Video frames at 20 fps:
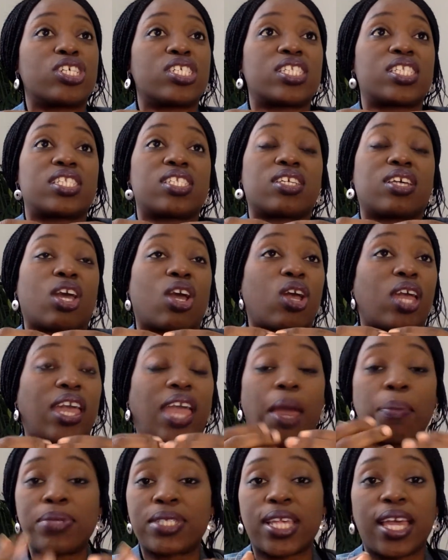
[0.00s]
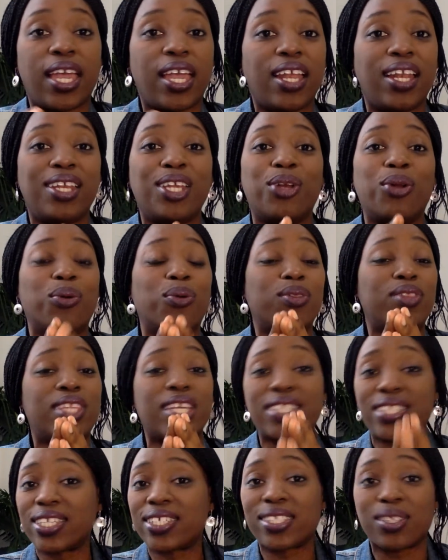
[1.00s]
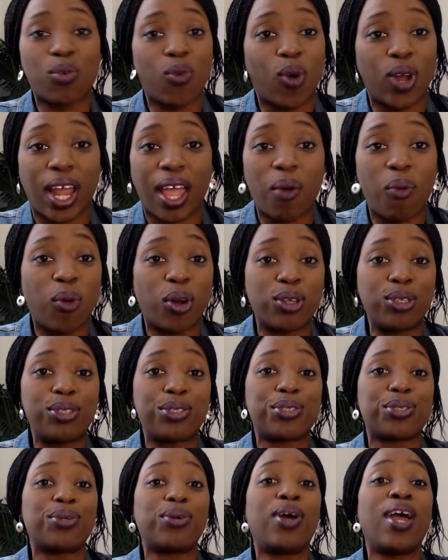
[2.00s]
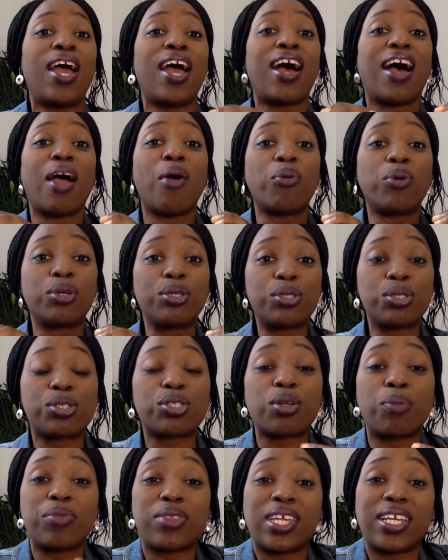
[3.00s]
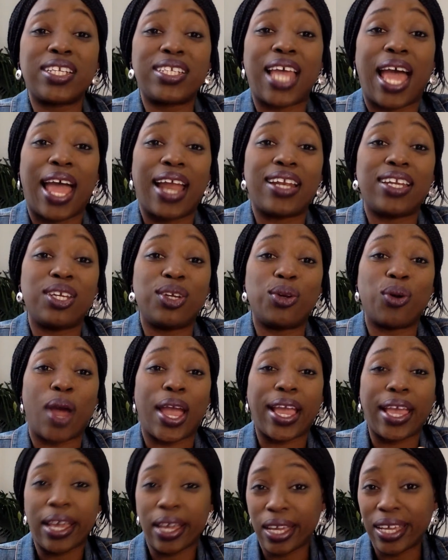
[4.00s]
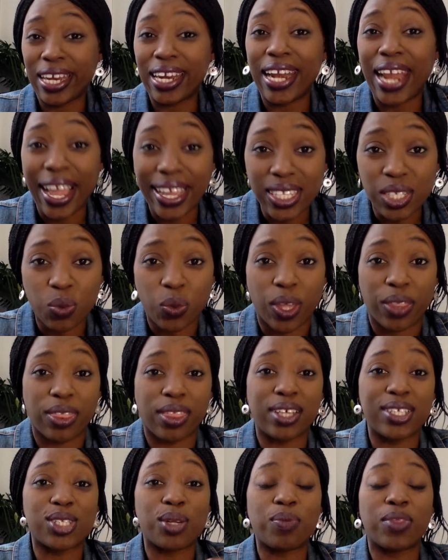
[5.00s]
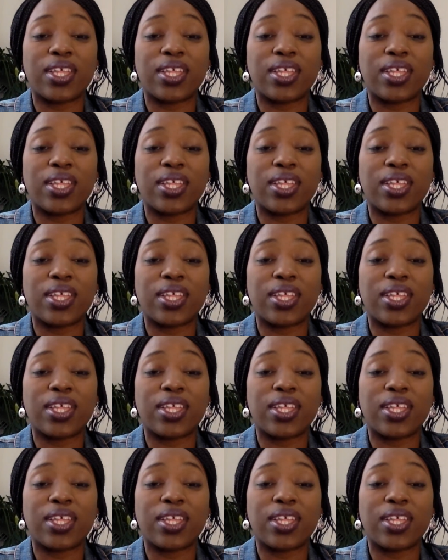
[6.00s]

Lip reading: just kept saying, this isn't what I want to do. I want to do something that, I can connect with,